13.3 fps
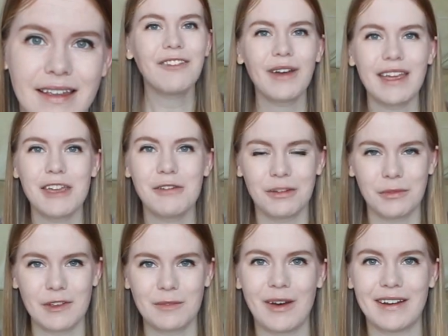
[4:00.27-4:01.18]
That way you
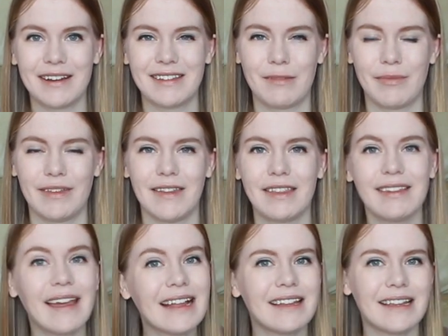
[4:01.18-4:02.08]
can respond to something that's
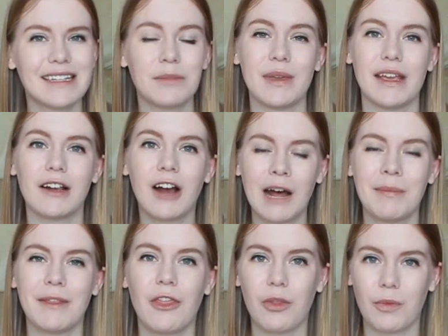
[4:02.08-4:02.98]
likely to be a
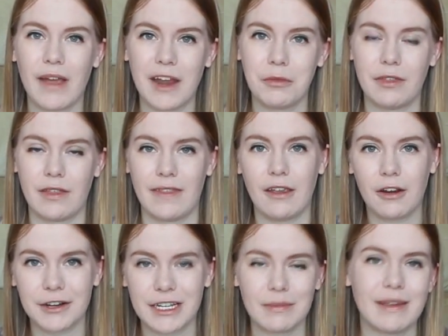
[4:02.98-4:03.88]
common thread within the
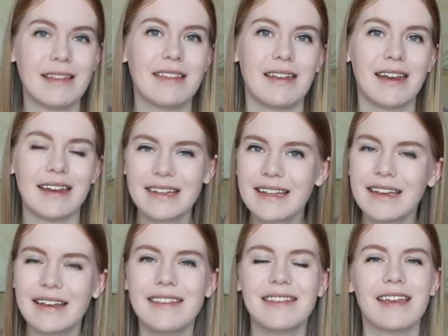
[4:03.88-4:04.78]
arguments and
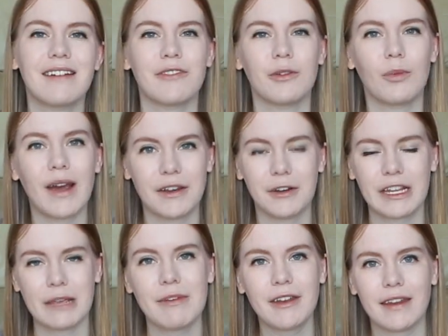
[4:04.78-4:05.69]
ideas of the wider
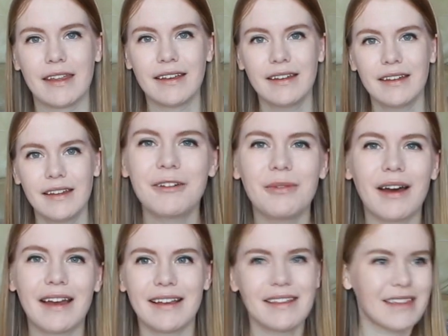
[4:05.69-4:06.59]
community.
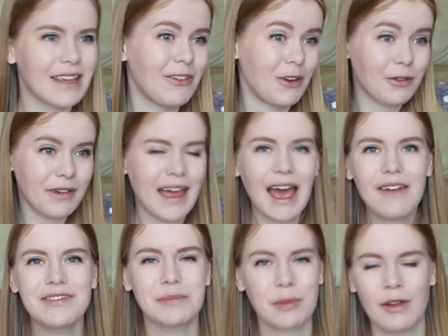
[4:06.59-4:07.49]
Otherwise, if you don't
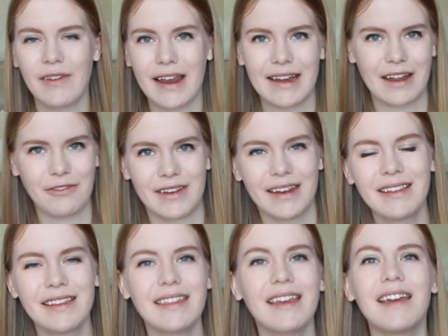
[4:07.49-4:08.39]
have to provide
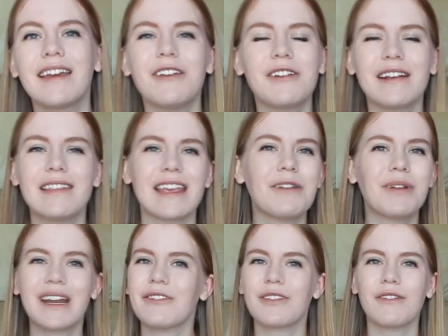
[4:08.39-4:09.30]
evidence, you can say
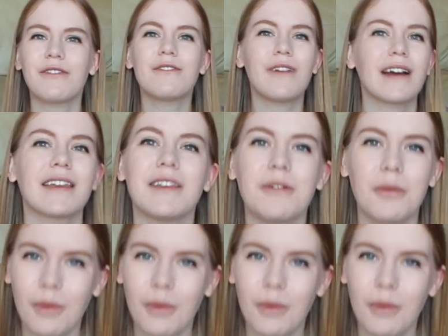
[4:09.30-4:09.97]
whatever the fuck you